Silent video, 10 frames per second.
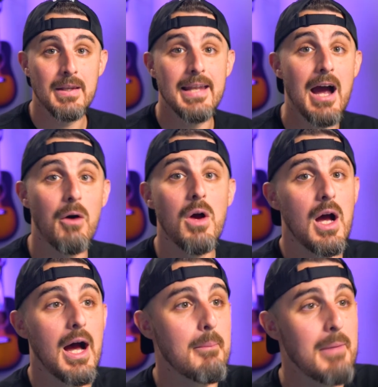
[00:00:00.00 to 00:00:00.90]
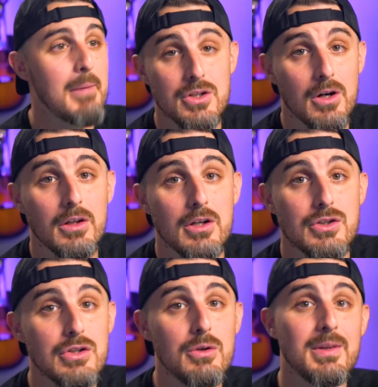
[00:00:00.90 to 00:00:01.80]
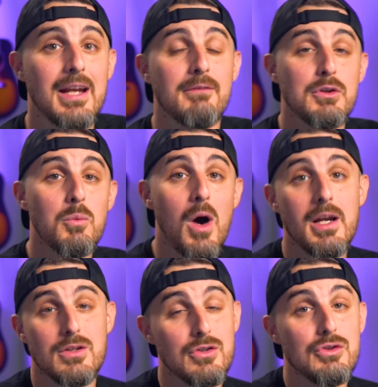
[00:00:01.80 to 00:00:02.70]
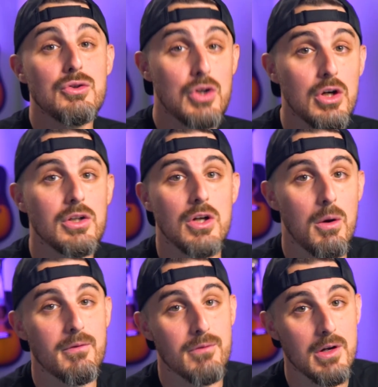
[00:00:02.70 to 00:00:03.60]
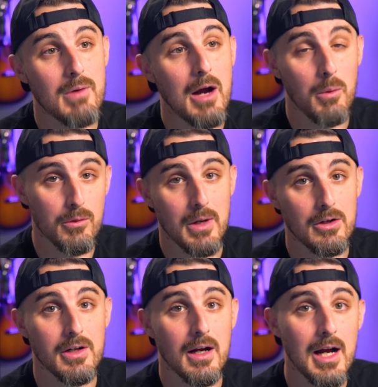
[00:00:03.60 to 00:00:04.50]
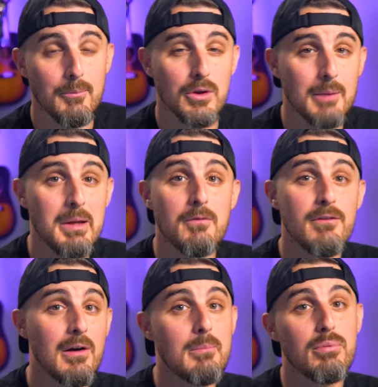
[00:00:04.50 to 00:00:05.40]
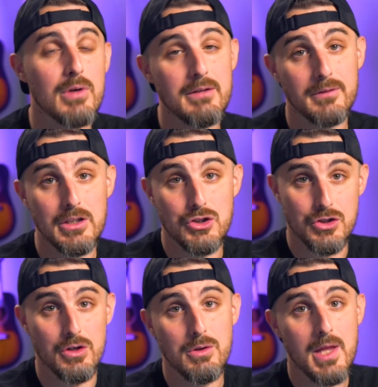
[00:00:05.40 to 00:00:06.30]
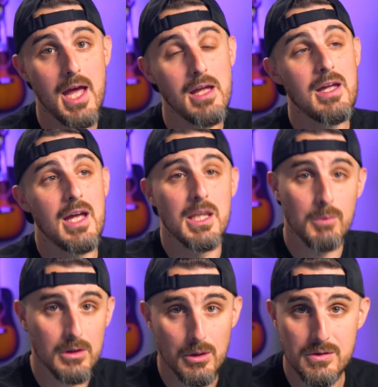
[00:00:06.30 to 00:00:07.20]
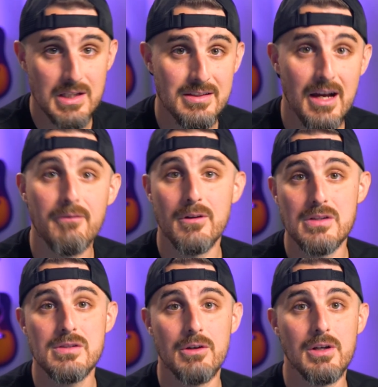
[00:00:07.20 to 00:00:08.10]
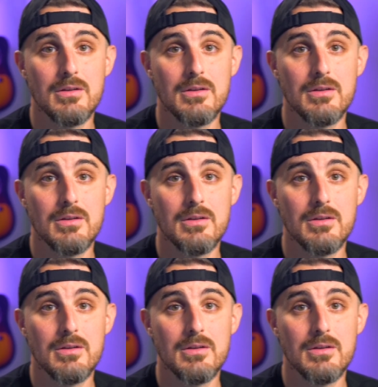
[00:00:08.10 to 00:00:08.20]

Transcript: Now, I mentioned earlier too that if you wanted to, you could go a free route with render.com. So let me very briefly show you that and then we'll close things out for this series.